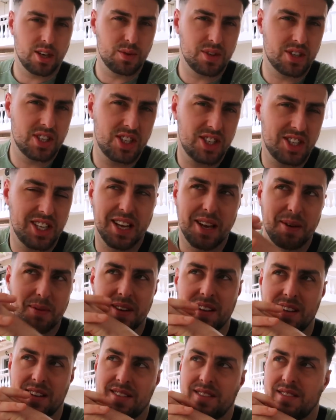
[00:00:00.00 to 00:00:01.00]
She was
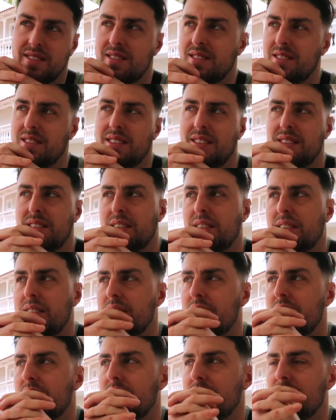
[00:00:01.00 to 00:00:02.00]
stealing.
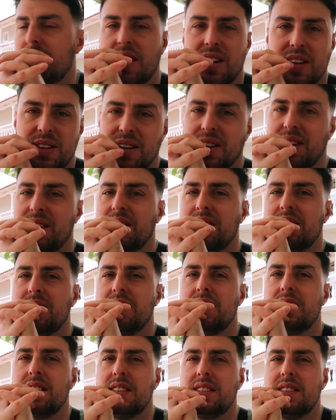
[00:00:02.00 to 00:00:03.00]
Burger.
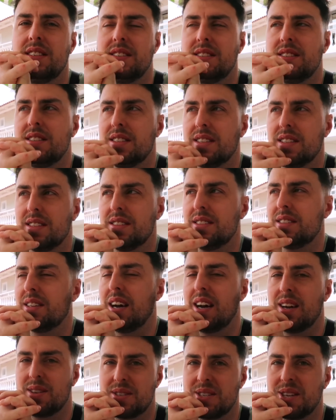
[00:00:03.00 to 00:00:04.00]

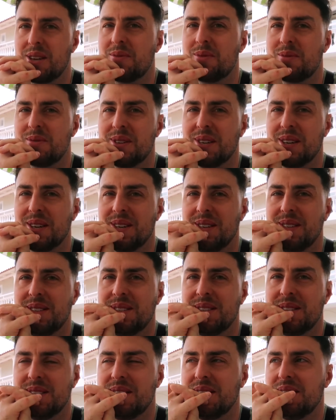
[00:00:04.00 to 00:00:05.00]
How's Steven with you?